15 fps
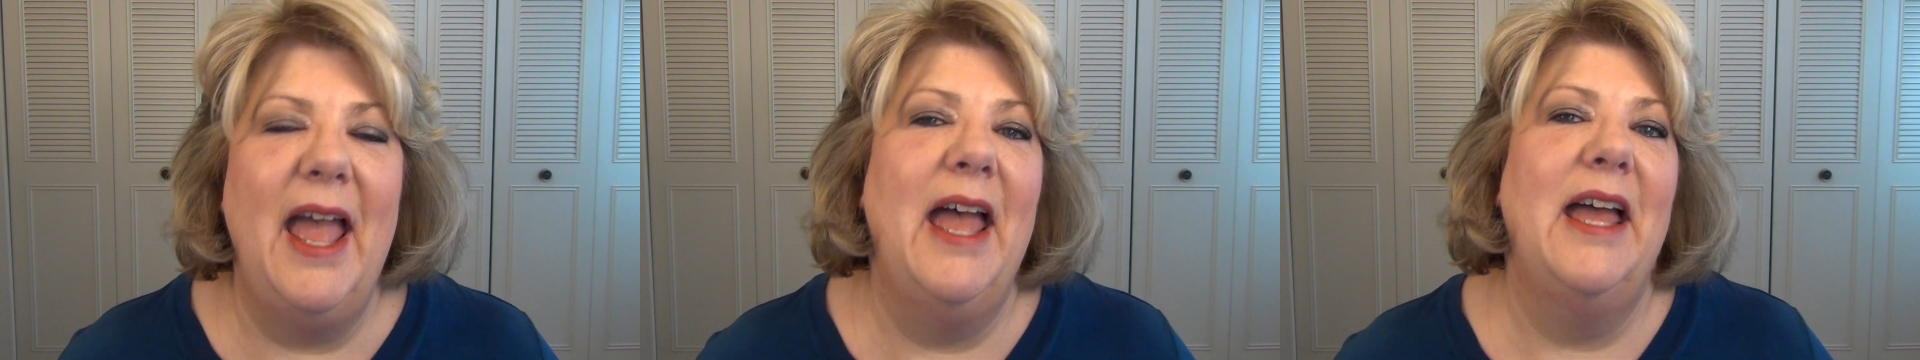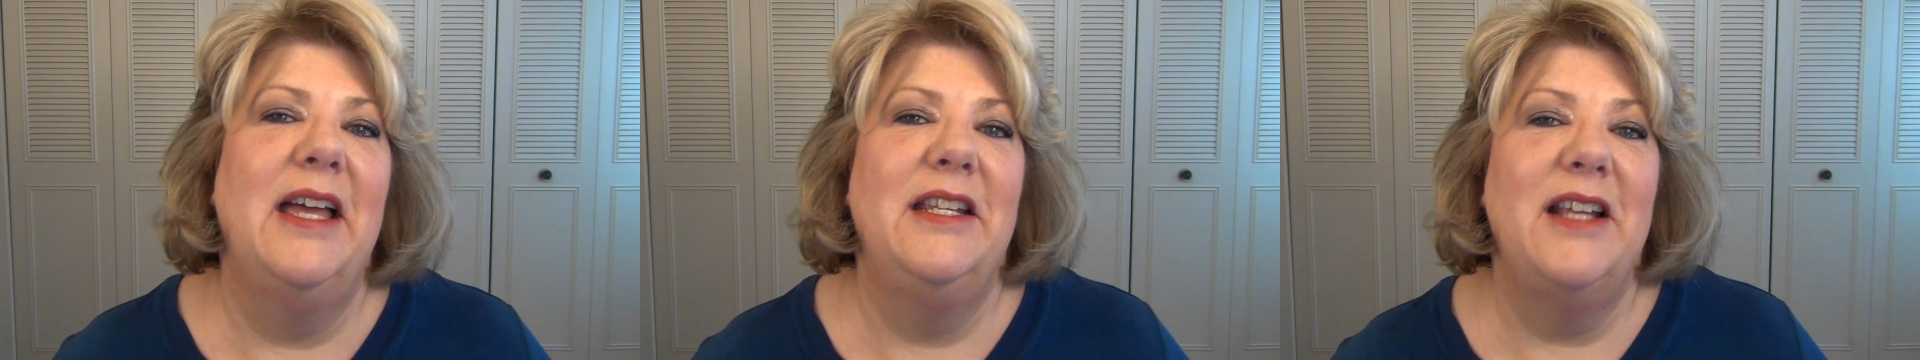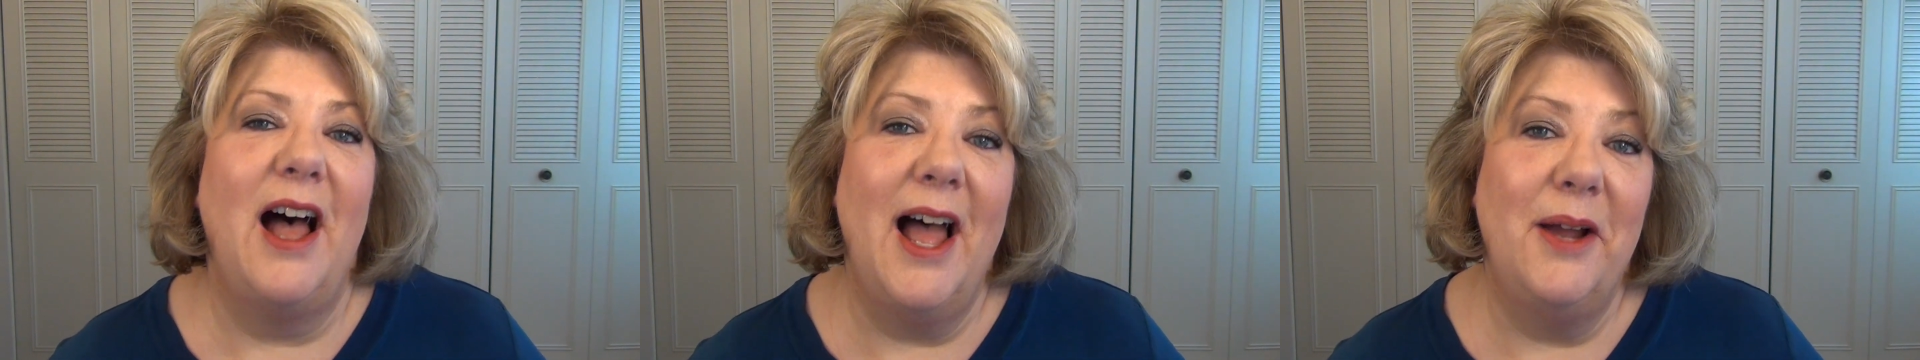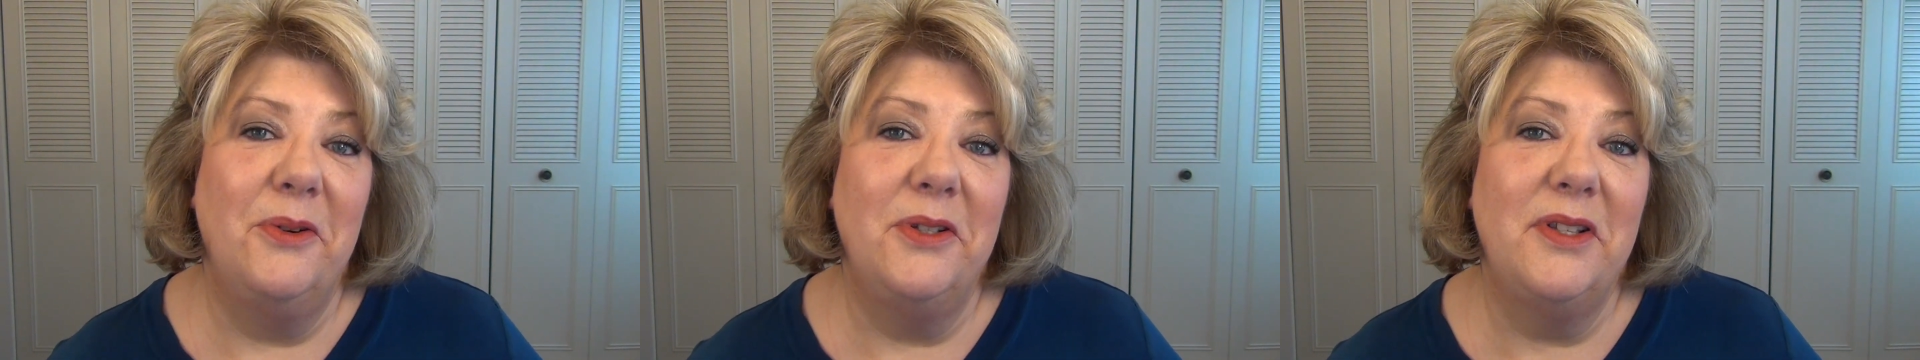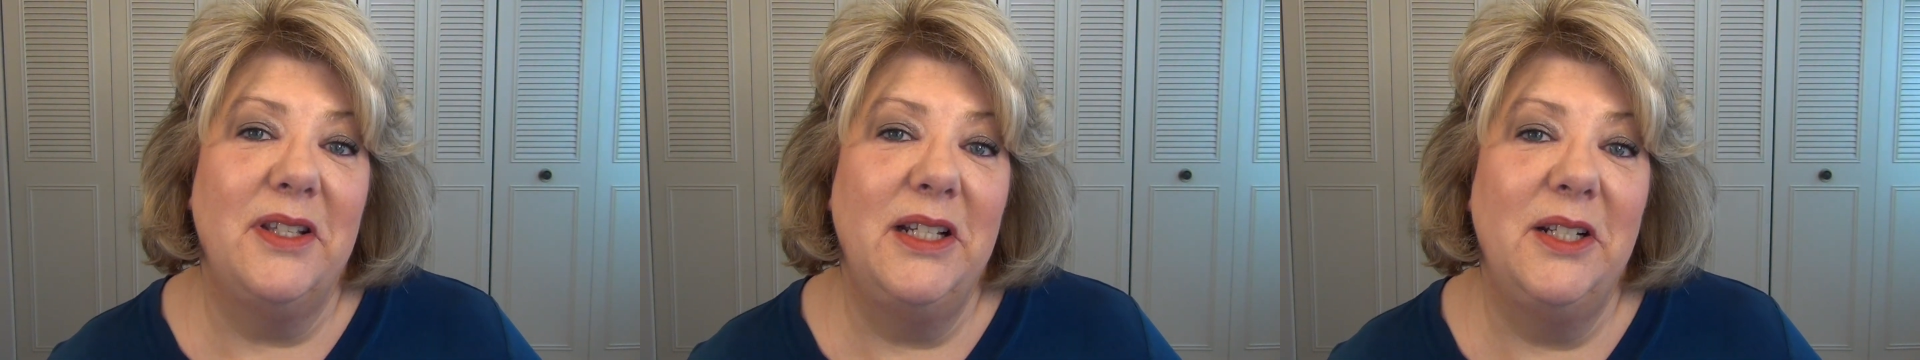and I
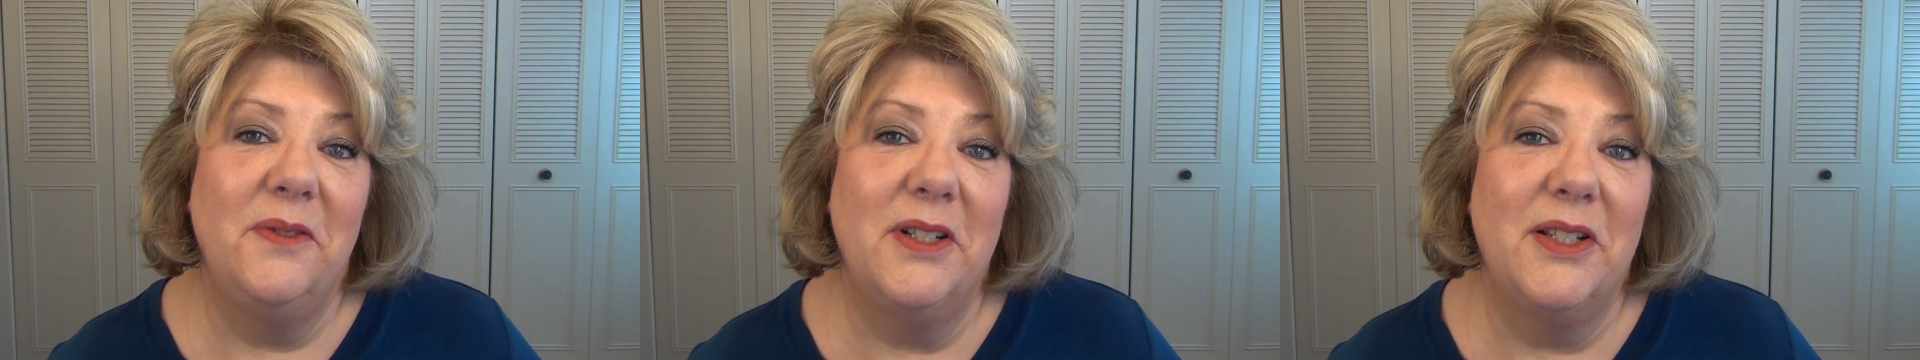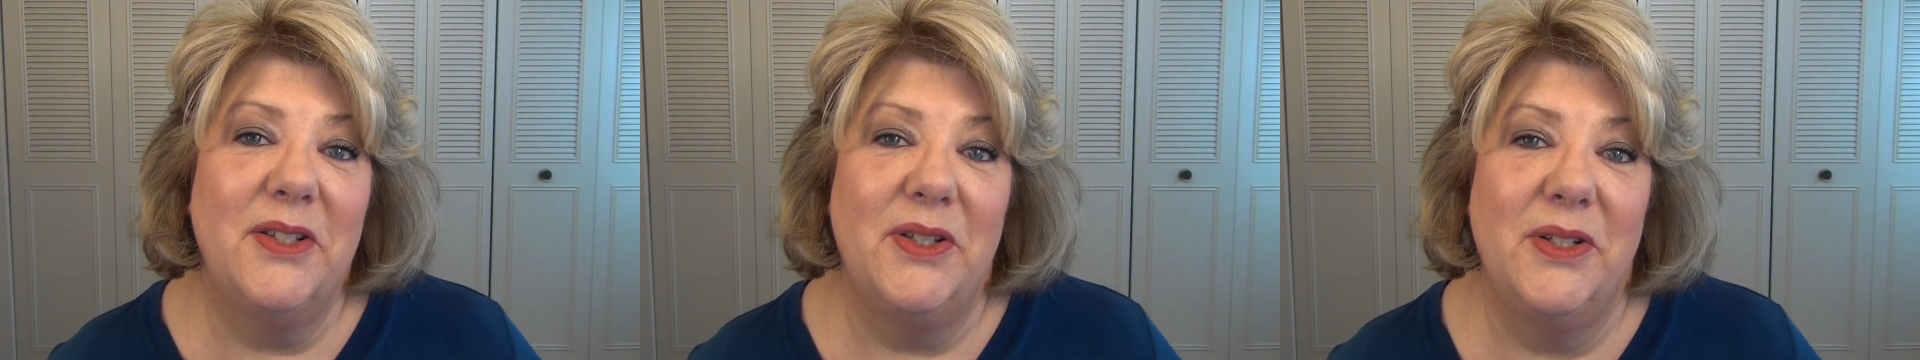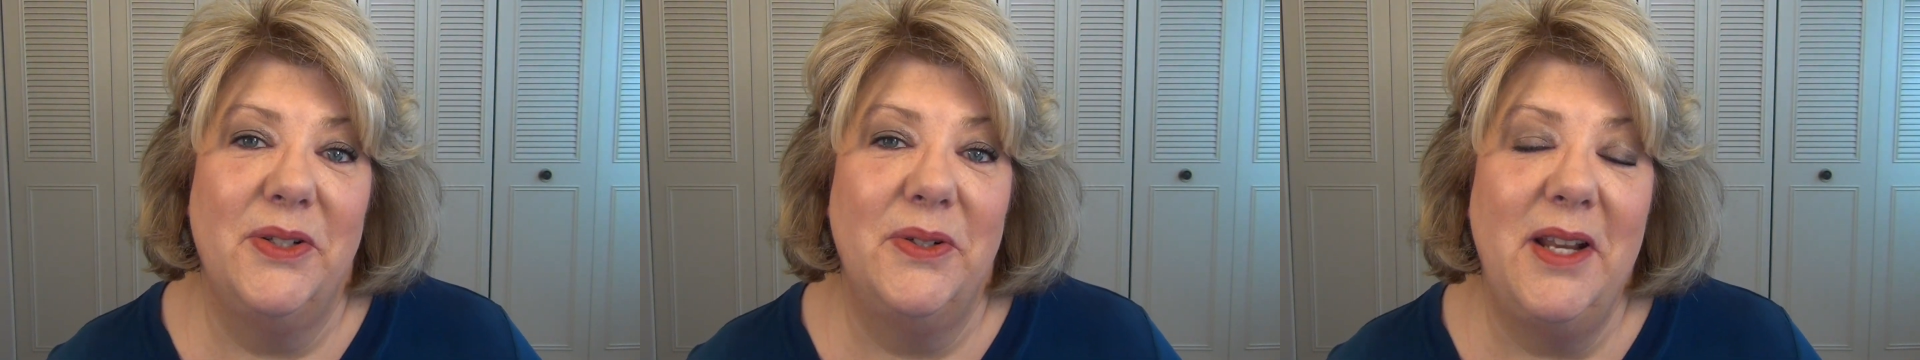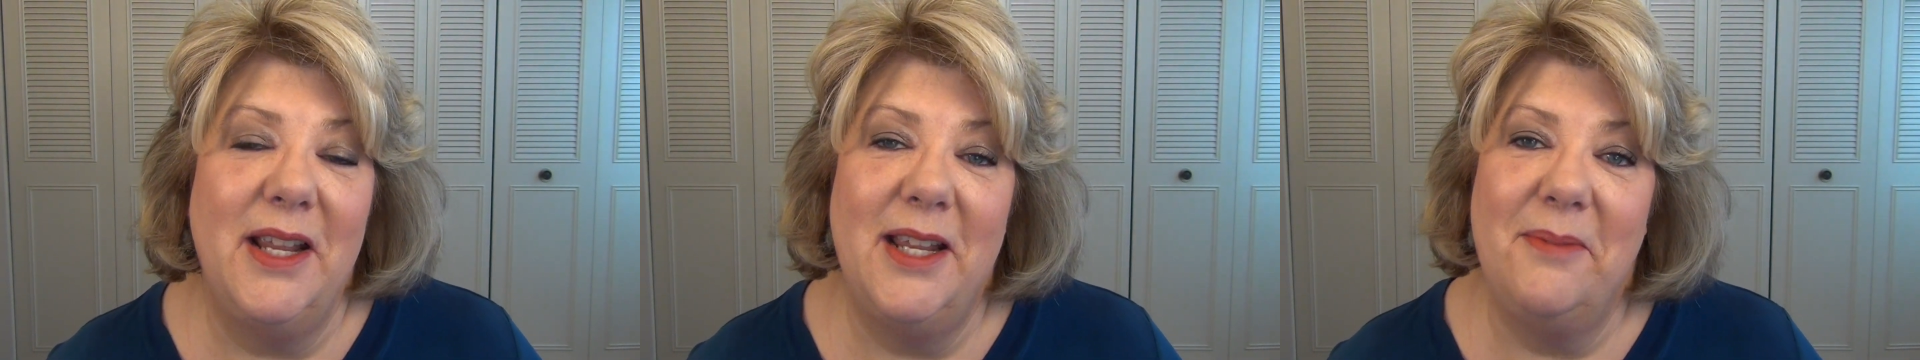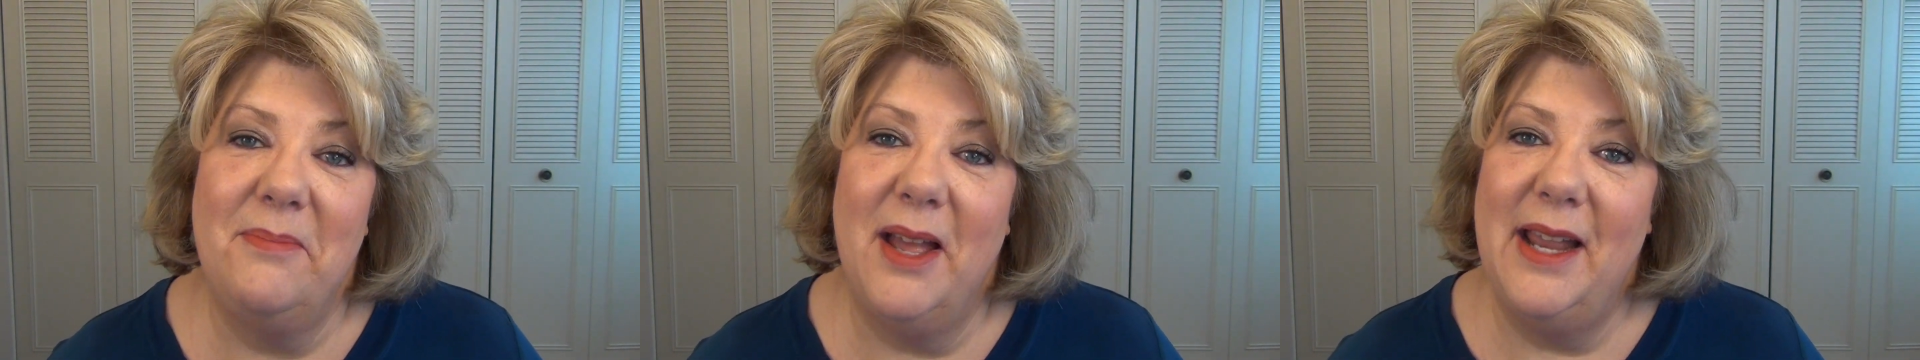will see you real soon
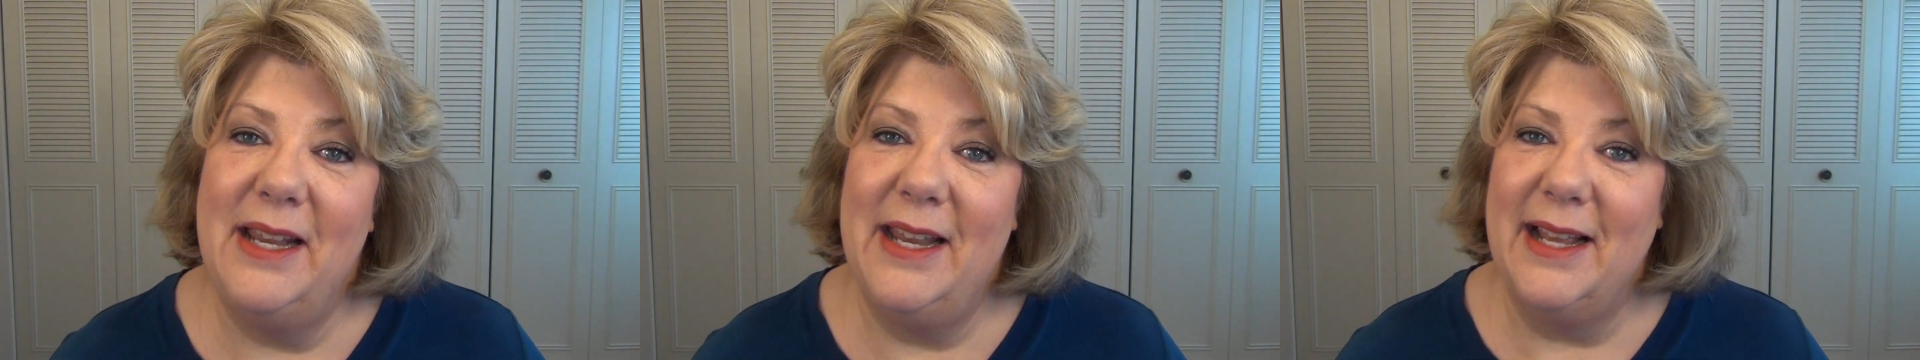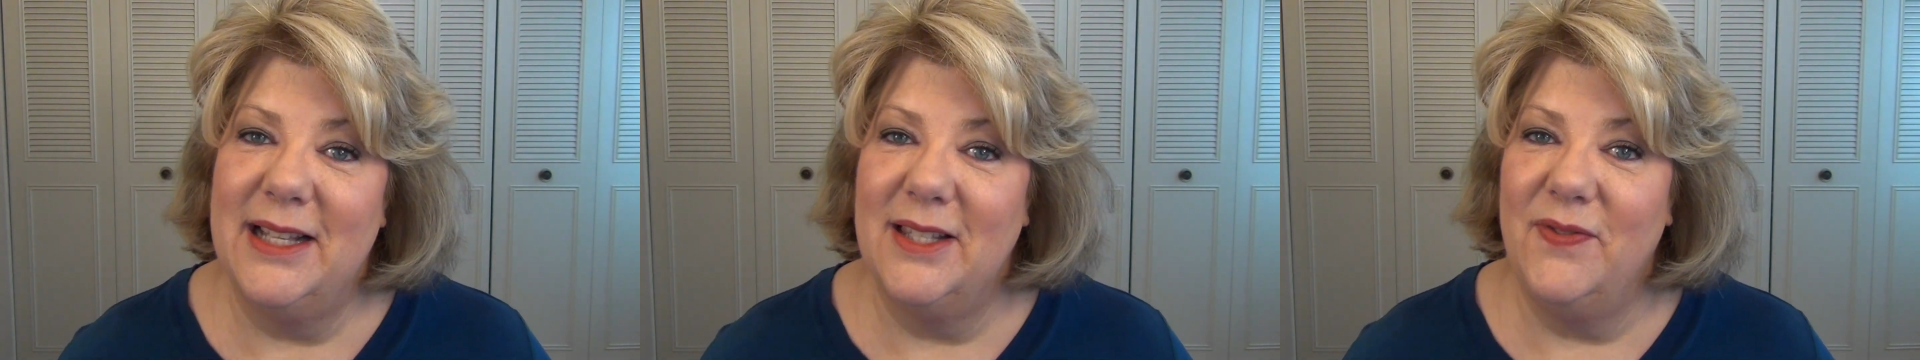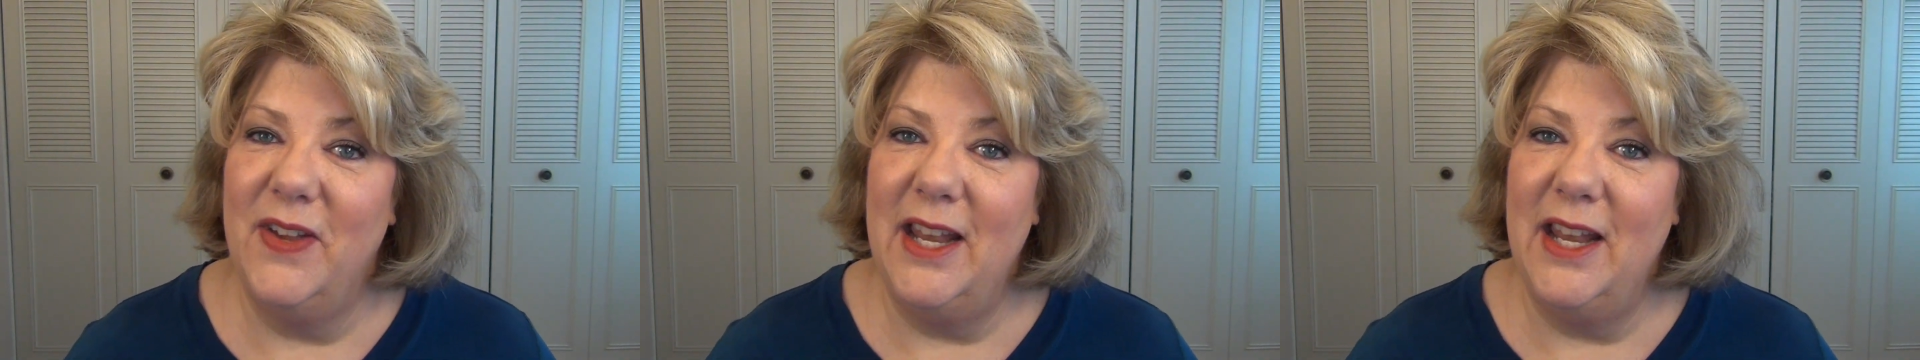in my next